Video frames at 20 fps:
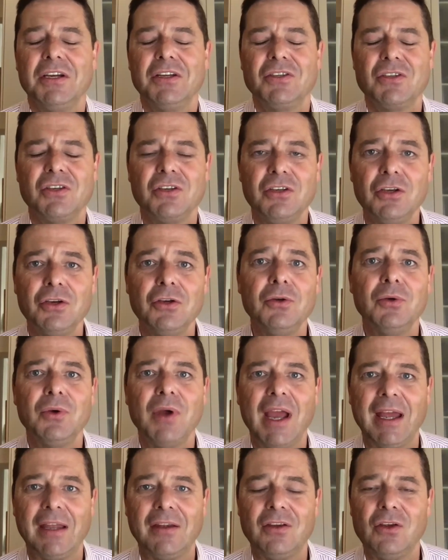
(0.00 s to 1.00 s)
to you
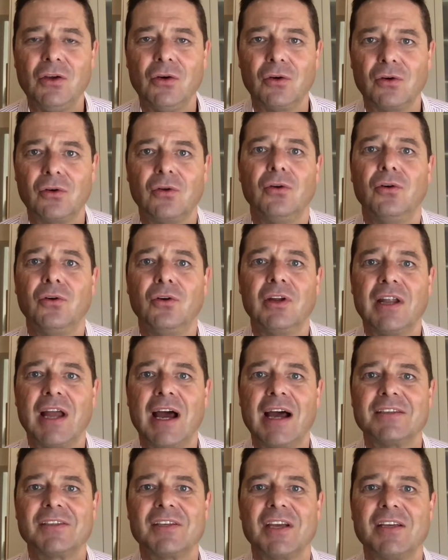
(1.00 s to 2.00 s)
and your
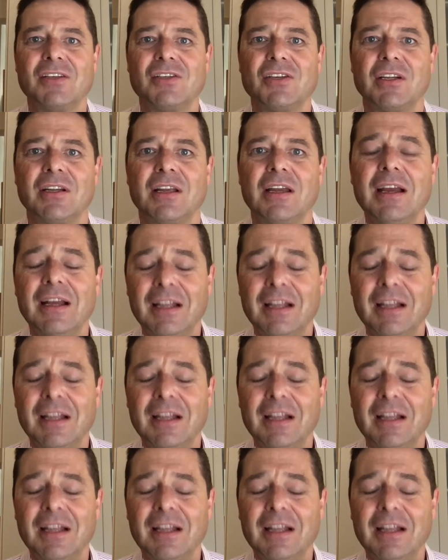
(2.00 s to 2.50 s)
organization.